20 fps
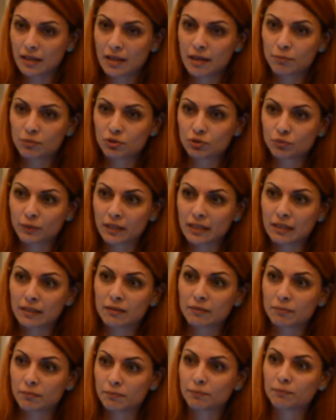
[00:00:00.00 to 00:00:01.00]

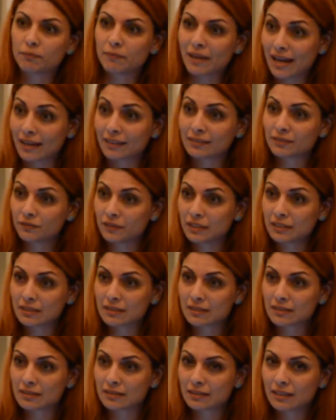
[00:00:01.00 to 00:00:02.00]
between
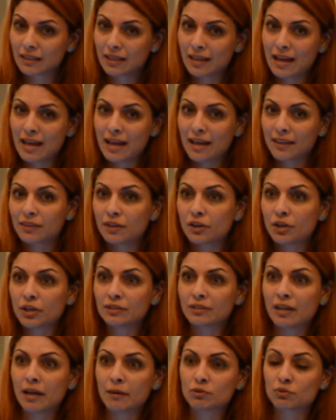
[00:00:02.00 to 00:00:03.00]
activists, and there are
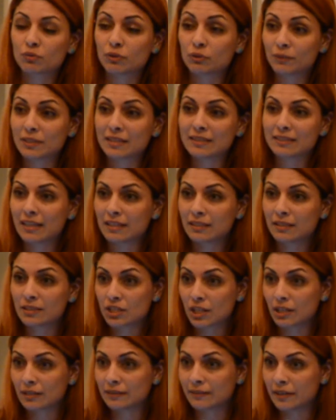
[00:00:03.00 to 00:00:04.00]
times when we stand in
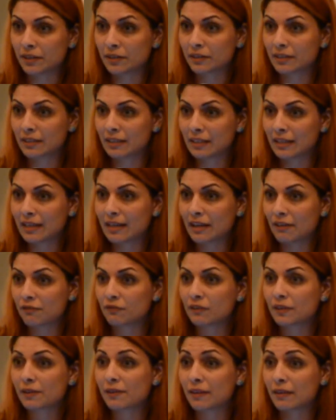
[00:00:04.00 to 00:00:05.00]
solidarity, and I
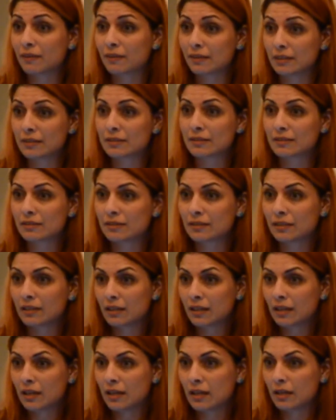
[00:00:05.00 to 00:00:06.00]
feel that this
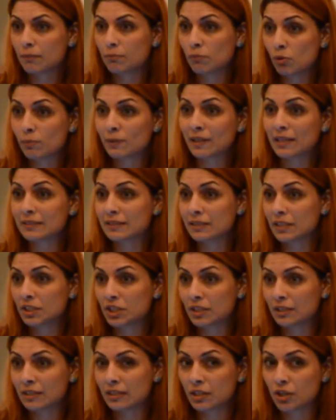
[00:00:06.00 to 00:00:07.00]

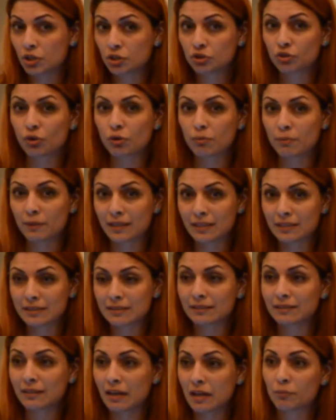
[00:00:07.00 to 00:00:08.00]
mobilization in October is
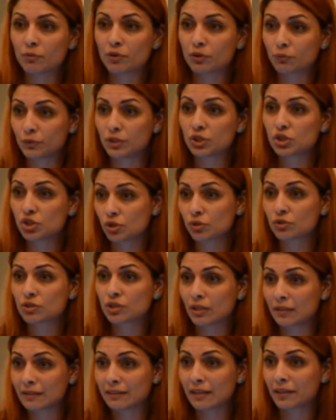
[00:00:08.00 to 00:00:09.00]
the time when we show
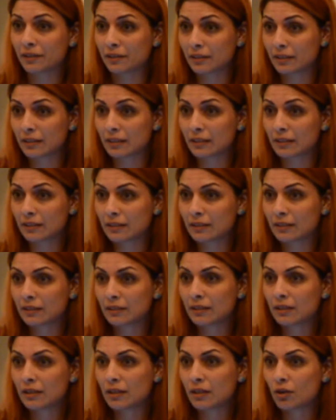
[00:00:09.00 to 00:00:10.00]
solidarity.
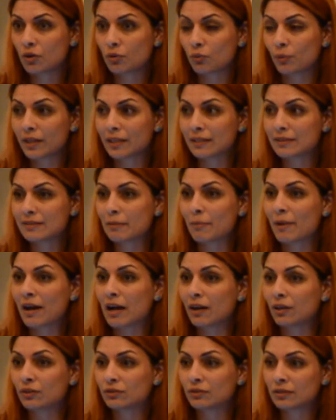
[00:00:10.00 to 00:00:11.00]
When it's
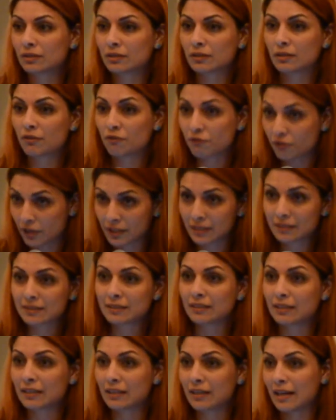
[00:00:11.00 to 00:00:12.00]
about
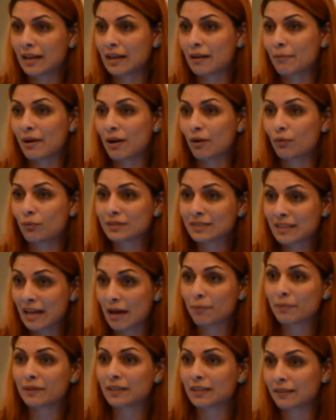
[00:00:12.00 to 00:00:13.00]
Ferguson and about what's
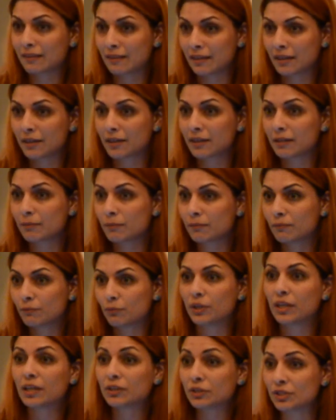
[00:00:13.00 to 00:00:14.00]
happening there,
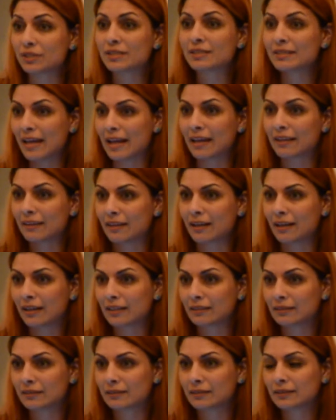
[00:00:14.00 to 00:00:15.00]
we understand
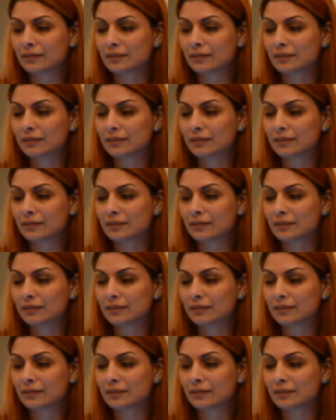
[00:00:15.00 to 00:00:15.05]
that.